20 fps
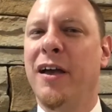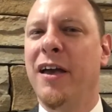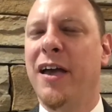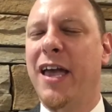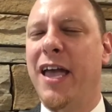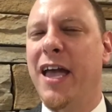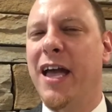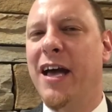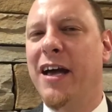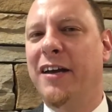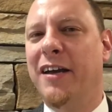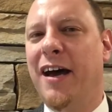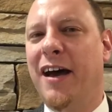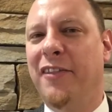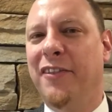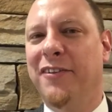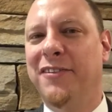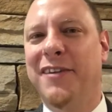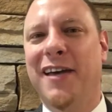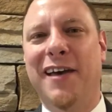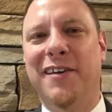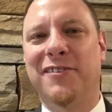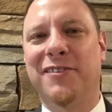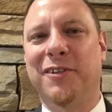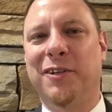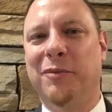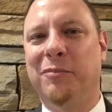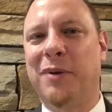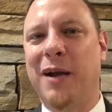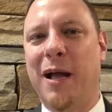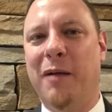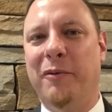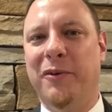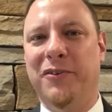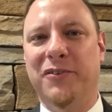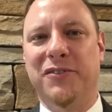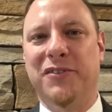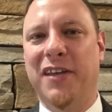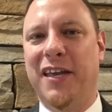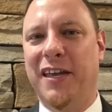And on the test, it'll probably
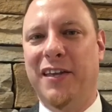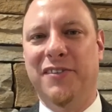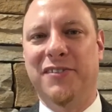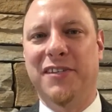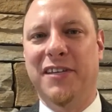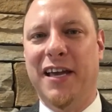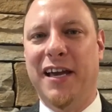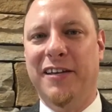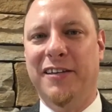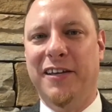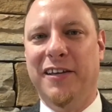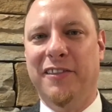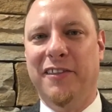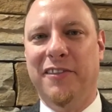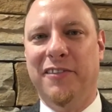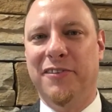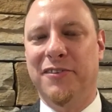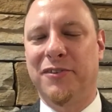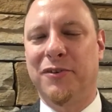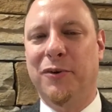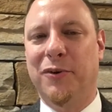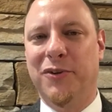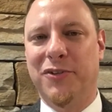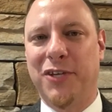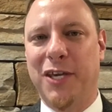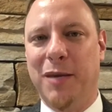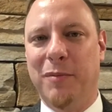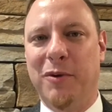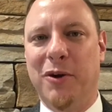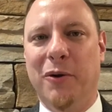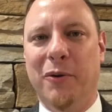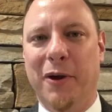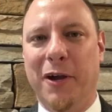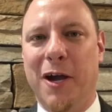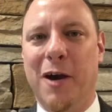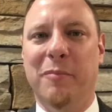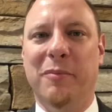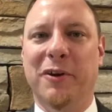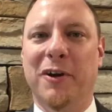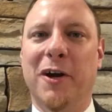just say it's the idea that the scores keep going
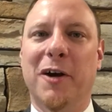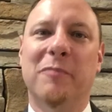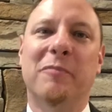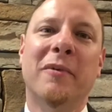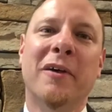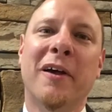up and up.